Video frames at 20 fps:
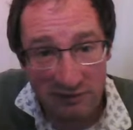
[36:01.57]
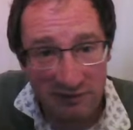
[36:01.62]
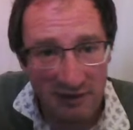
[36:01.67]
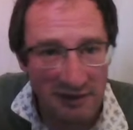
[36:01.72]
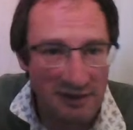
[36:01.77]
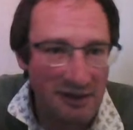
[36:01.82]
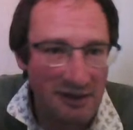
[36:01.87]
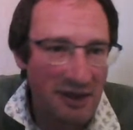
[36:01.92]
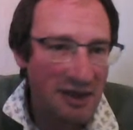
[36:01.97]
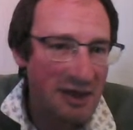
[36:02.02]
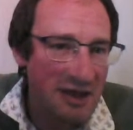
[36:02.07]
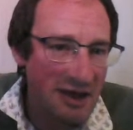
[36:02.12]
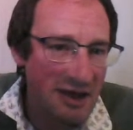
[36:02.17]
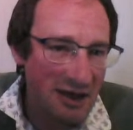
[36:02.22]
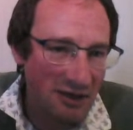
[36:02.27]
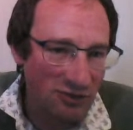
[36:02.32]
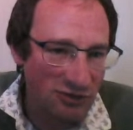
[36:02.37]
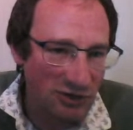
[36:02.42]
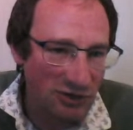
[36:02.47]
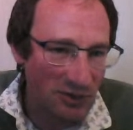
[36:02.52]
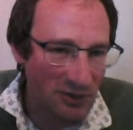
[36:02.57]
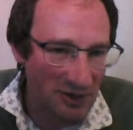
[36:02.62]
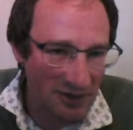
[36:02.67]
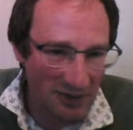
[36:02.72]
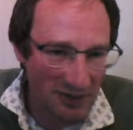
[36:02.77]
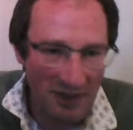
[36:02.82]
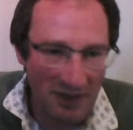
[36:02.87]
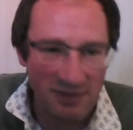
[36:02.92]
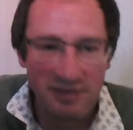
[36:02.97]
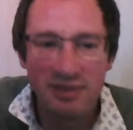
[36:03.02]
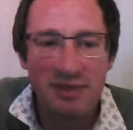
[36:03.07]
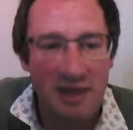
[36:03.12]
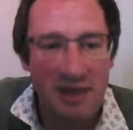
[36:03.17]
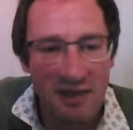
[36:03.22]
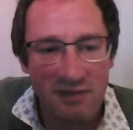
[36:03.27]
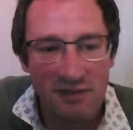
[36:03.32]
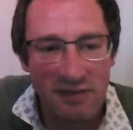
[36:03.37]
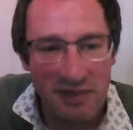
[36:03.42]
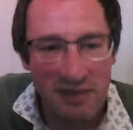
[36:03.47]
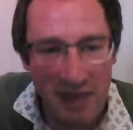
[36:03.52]
and so on, and
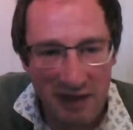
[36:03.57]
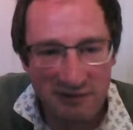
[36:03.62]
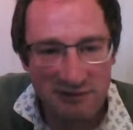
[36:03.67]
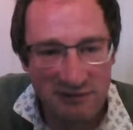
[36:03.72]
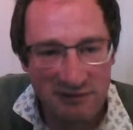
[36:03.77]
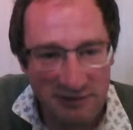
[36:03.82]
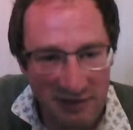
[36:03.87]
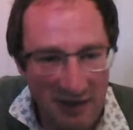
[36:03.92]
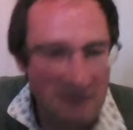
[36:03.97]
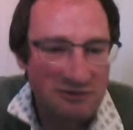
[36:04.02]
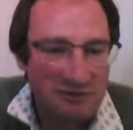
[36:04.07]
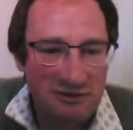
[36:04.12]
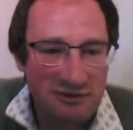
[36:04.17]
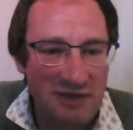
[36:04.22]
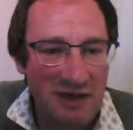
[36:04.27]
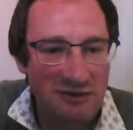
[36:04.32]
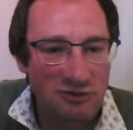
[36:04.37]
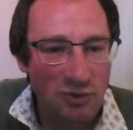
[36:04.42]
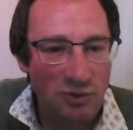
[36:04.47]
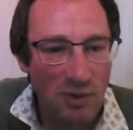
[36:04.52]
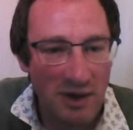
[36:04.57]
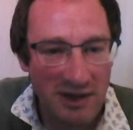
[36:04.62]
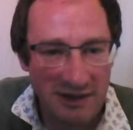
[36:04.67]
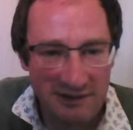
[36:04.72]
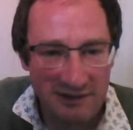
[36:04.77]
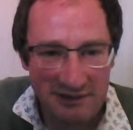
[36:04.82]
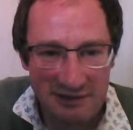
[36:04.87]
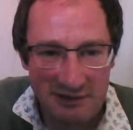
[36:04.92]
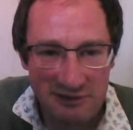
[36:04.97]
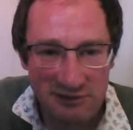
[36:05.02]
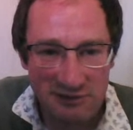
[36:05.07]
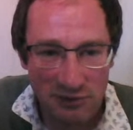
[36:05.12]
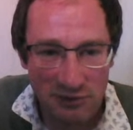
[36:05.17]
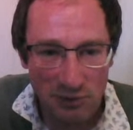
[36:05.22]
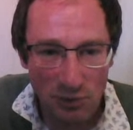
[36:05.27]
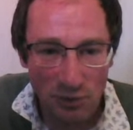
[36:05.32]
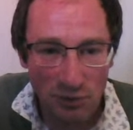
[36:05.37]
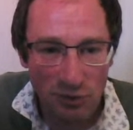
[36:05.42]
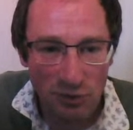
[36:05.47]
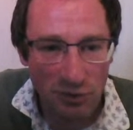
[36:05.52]
then that's quite easy to do,
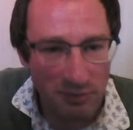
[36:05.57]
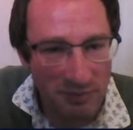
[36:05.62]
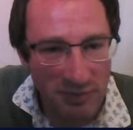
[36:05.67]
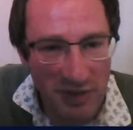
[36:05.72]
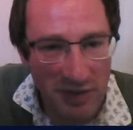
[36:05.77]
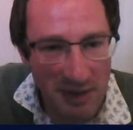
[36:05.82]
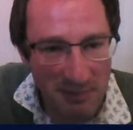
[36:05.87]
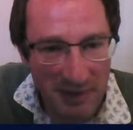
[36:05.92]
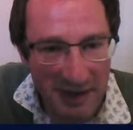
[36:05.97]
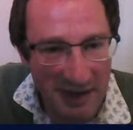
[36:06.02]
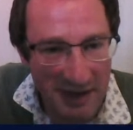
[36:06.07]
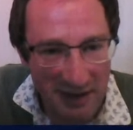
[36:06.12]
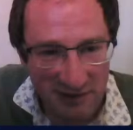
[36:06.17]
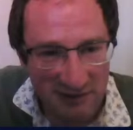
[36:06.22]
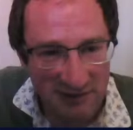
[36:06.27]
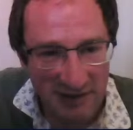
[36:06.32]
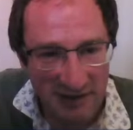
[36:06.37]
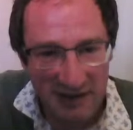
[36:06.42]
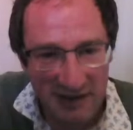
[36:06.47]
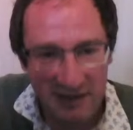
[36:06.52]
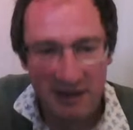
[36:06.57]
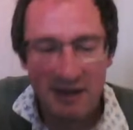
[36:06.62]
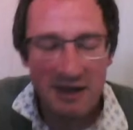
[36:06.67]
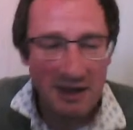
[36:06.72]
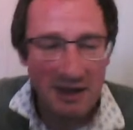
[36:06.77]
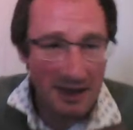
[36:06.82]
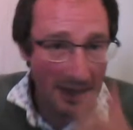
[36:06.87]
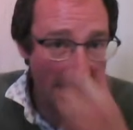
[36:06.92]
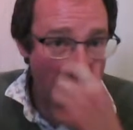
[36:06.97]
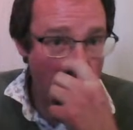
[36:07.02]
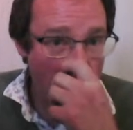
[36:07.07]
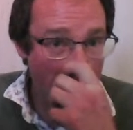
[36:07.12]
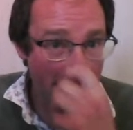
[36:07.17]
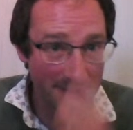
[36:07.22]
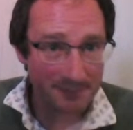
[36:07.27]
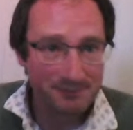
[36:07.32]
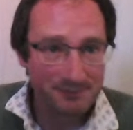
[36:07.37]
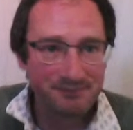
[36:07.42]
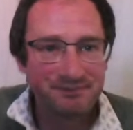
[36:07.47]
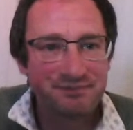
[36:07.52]
or their PhD.
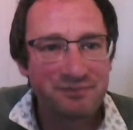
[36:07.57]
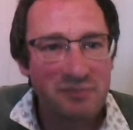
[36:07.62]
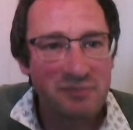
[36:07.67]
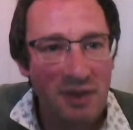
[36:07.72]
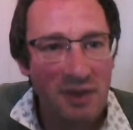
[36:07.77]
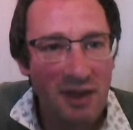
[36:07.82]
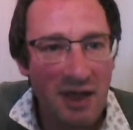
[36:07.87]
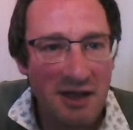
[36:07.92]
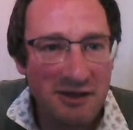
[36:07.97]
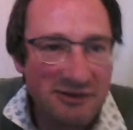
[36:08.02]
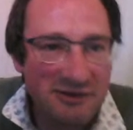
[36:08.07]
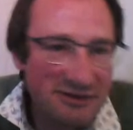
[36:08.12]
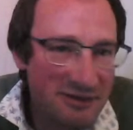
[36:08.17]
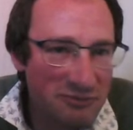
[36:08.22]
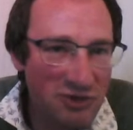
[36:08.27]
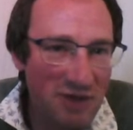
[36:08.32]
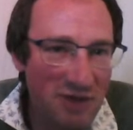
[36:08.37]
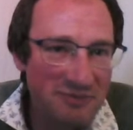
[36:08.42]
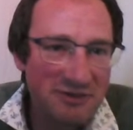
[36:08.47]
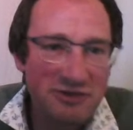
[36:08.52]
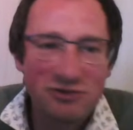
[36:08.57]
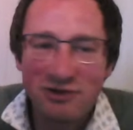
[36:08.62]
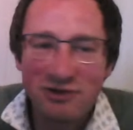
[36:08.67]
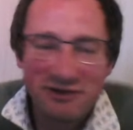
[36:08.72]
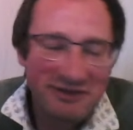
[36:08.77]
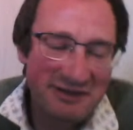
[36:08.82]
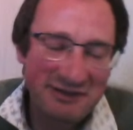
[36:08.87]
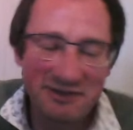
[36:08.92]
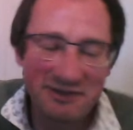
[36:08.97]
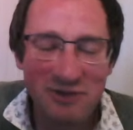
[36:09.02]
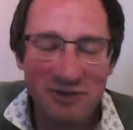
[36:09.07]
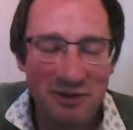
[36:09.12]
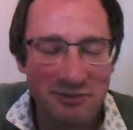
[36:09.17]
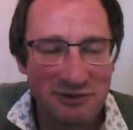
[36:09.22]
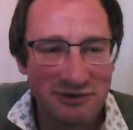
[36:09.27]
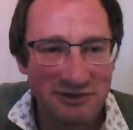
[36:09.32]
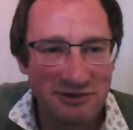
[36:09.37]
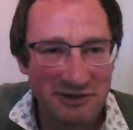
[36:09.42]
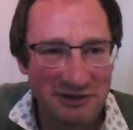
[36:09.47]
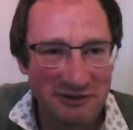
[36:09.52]
And it's sometimes interesting. Sometimes
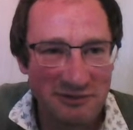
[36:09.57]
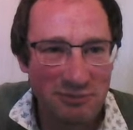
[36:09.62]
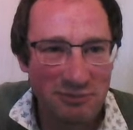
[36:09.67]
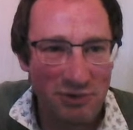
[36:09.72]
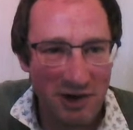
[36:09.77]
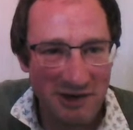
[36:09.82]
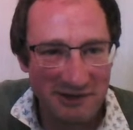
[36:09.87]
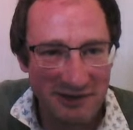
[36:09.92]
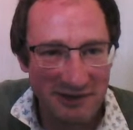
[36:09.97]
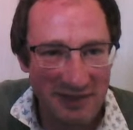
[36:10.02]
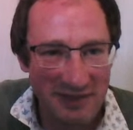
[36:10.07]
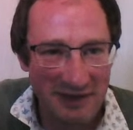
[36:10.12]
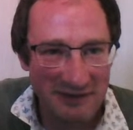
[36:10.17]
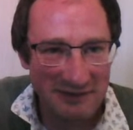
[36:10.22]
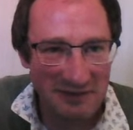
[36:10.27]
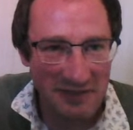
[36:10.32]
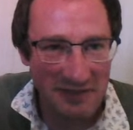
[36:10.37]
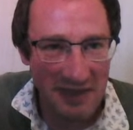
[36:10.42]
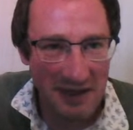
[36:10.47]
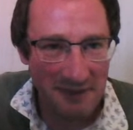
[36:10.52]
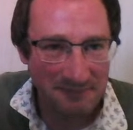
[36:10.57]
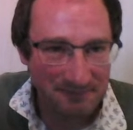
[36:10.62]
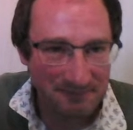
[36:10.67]
you see surprising things in there.